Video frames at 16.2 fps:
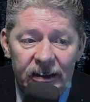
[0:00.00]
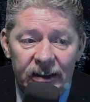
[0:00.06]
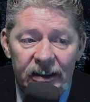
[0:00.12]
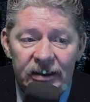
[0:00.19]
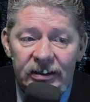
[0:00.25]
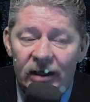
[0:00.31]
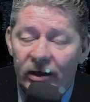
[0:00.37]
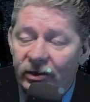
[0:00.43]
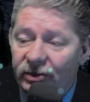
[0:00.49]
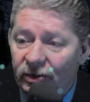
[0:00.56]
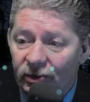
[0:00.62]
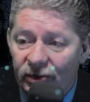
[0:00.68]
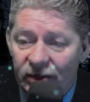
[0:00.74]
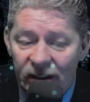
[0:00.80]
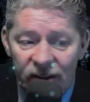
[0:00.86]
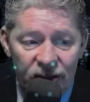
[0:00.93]
is also
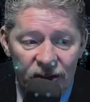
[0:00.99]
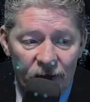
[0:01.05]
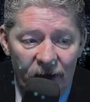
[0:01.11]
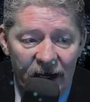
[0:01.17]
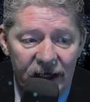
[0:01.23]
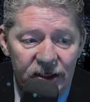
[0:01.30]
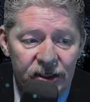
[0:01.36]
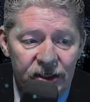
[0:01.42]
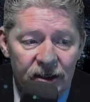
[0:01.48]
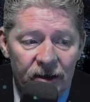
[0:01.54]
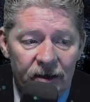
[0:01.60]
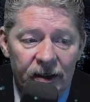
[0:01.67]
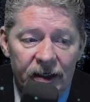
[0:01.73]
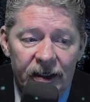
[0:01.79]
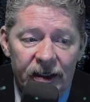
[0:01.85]
situational.